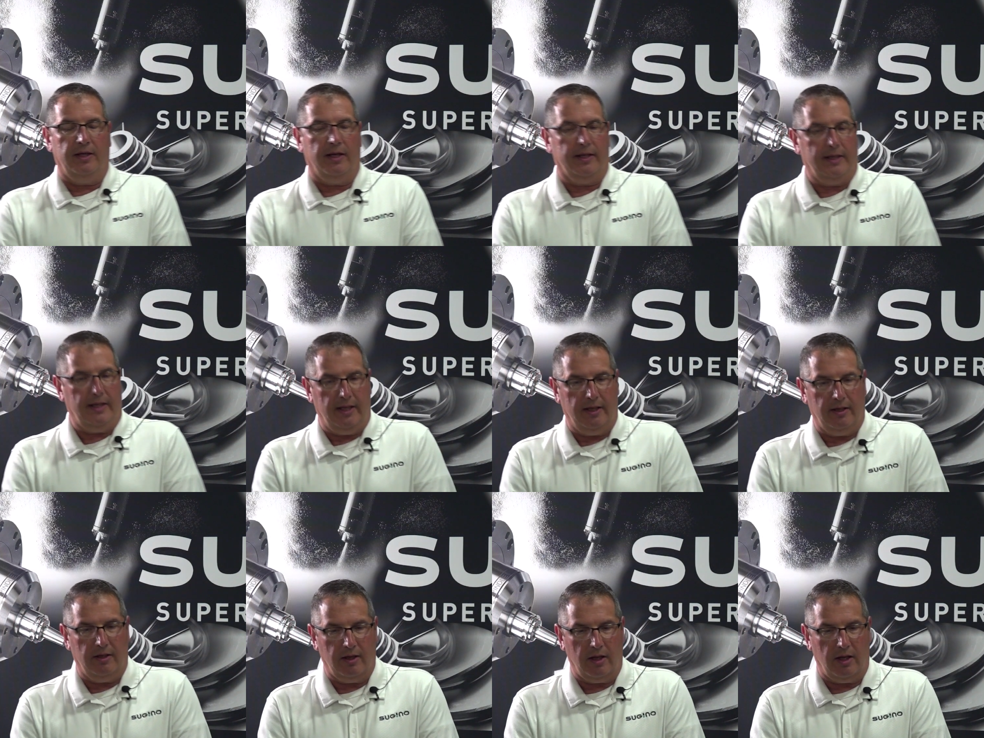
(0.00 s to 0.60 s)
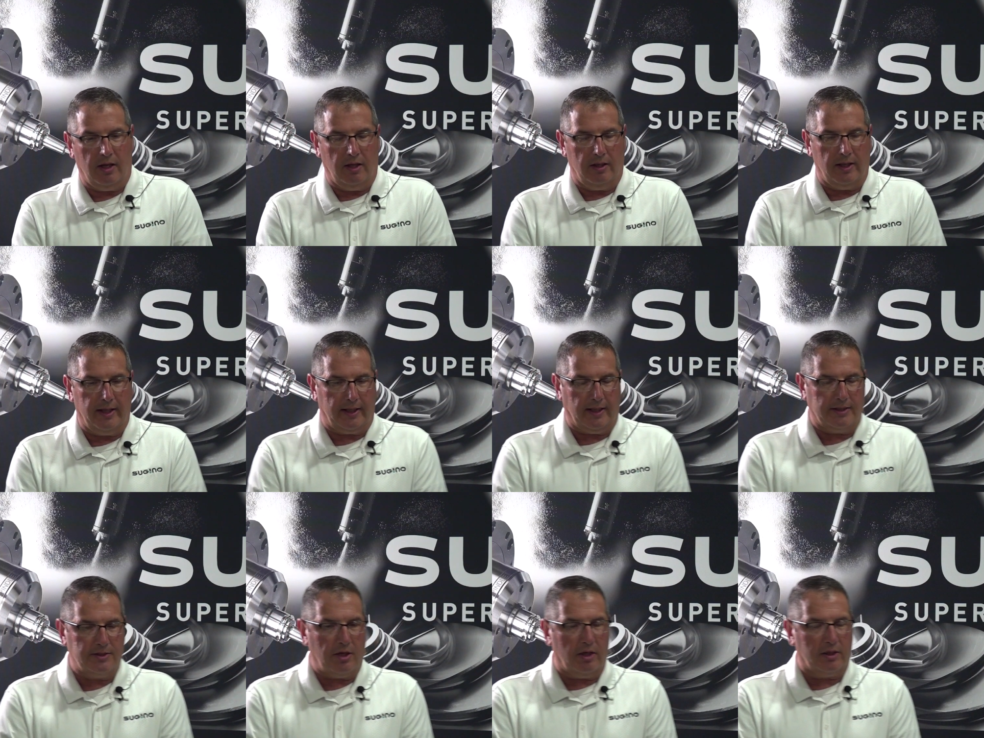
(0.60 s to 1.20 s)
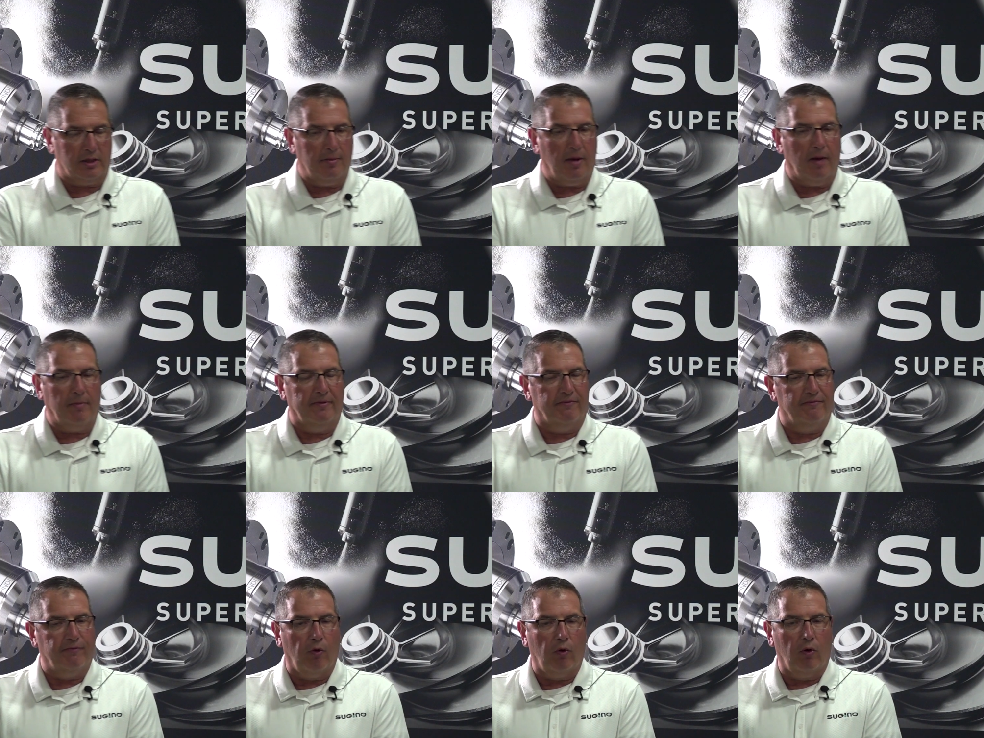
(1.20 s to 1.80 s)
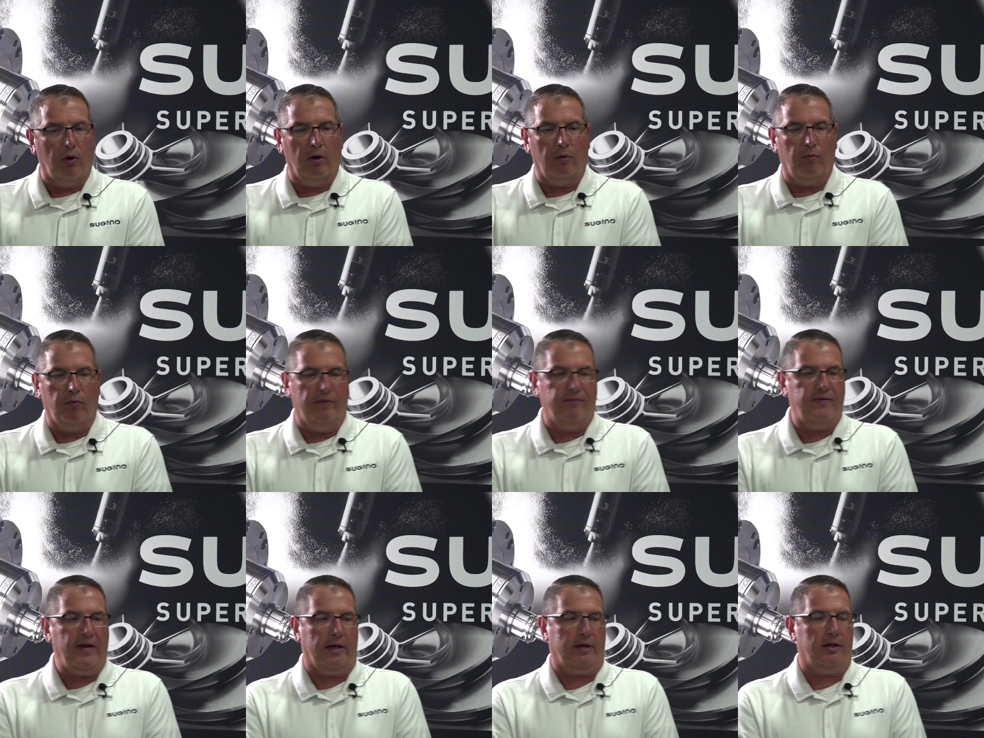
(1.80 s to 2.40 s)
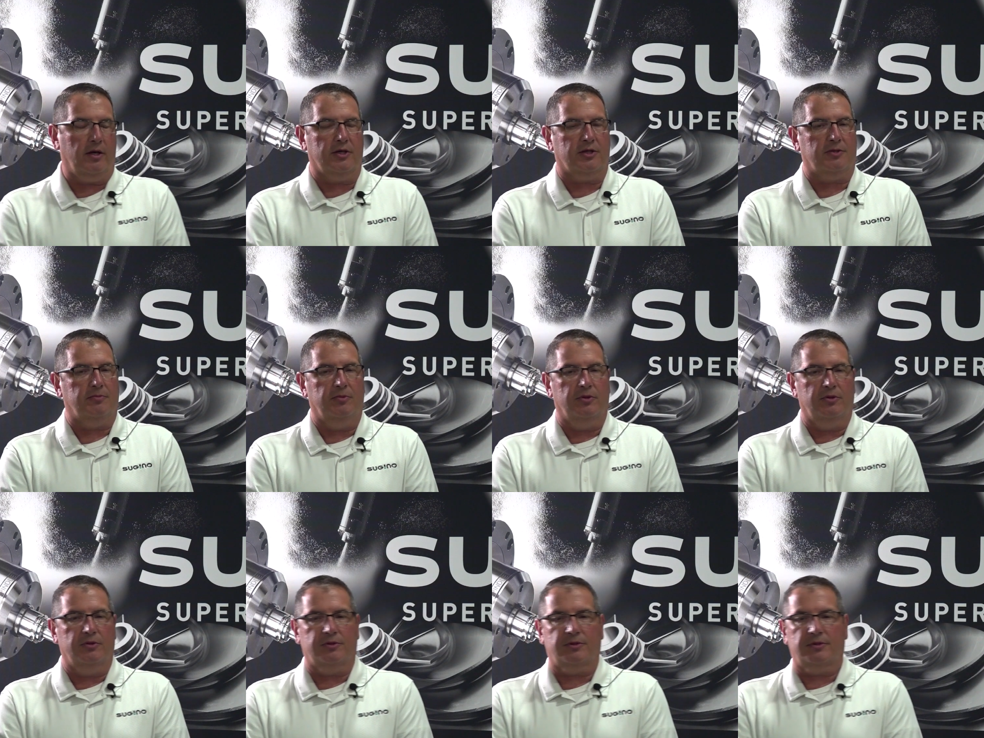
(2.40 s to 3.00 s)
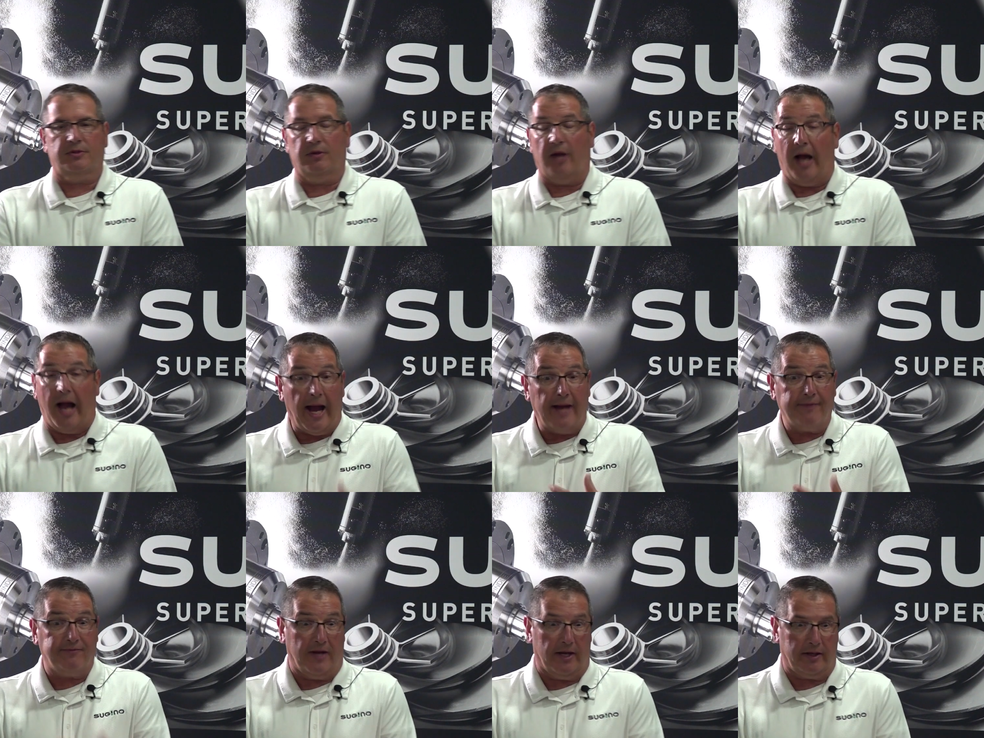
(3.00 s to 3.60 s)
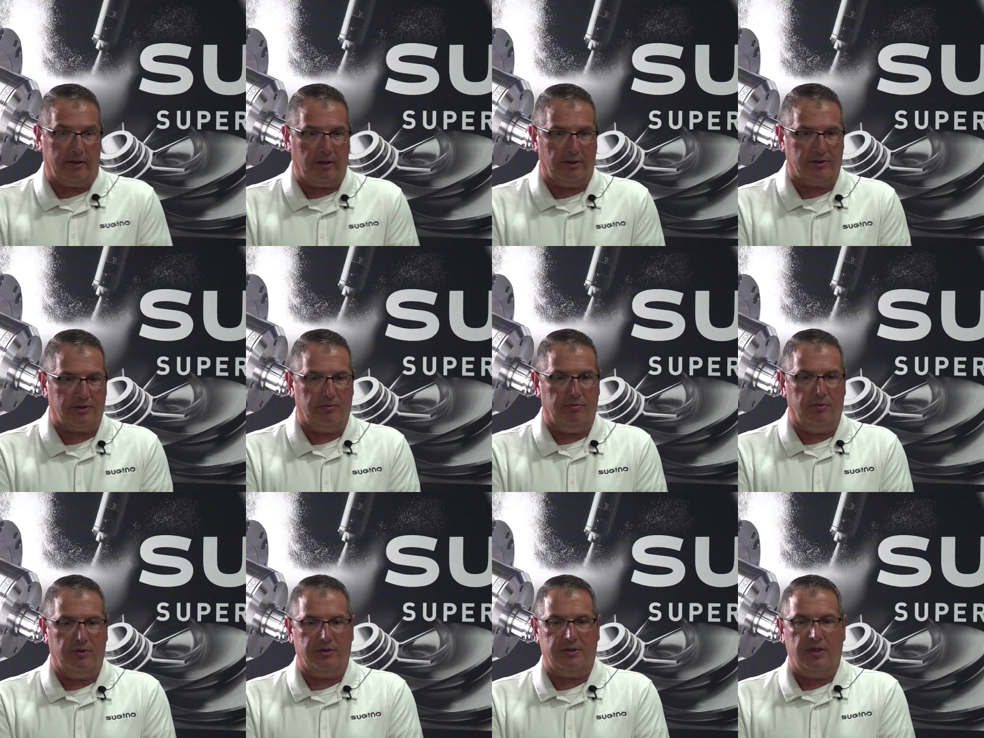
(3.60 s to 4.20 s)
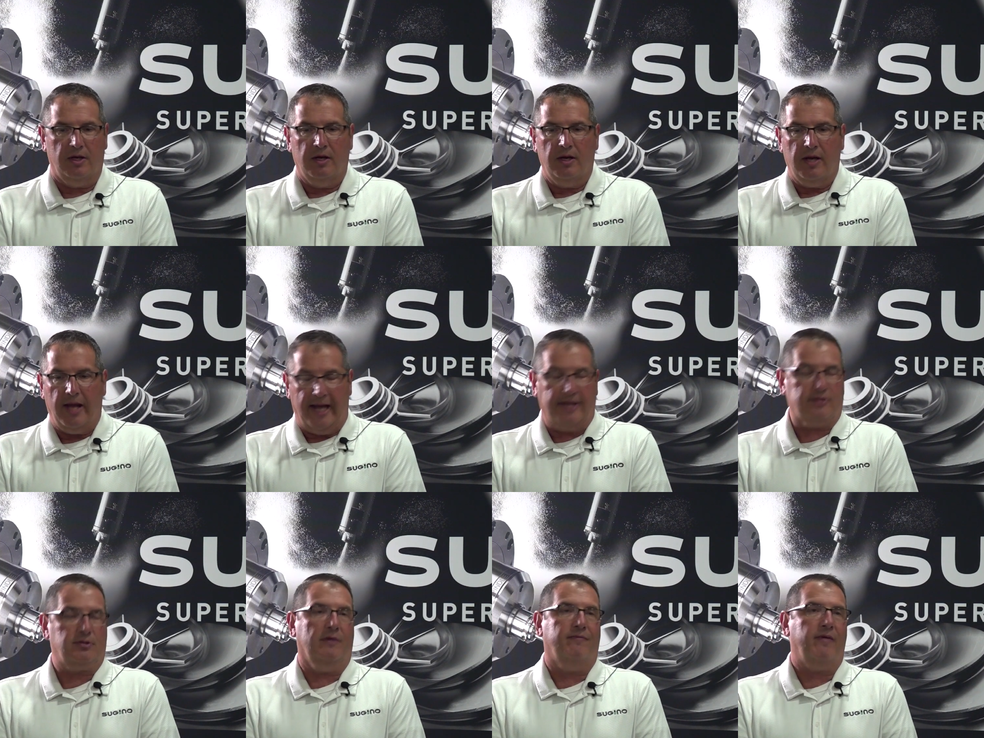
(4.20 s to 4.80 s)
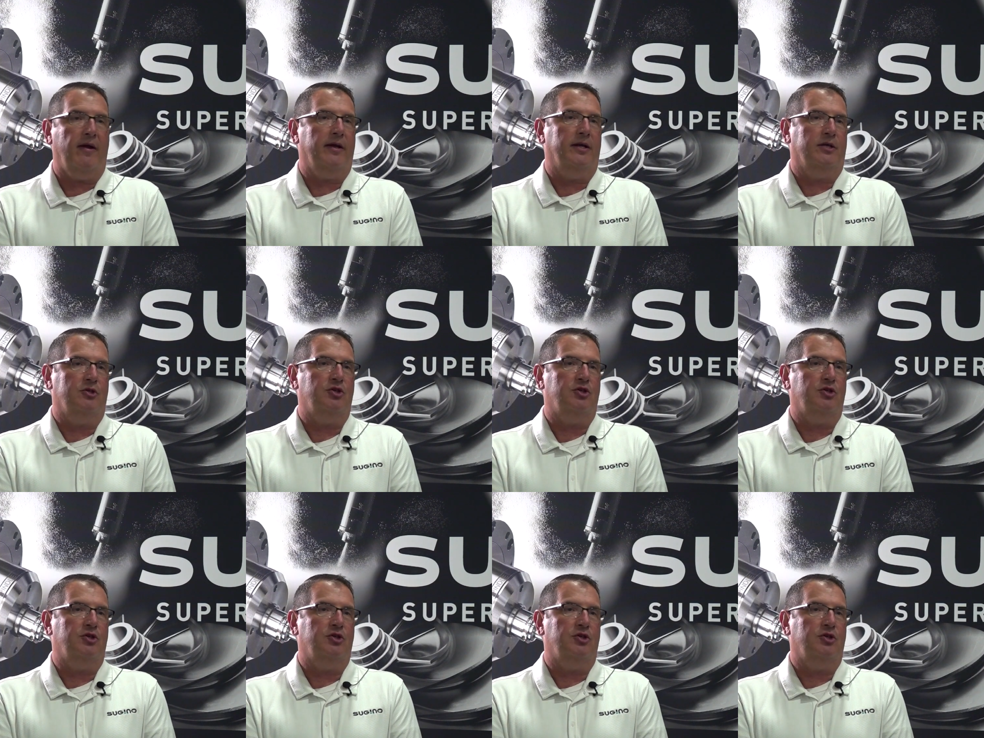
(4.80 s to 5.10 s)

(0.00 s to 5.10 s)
Again, like I talked about before, I've got customers, actually I've had a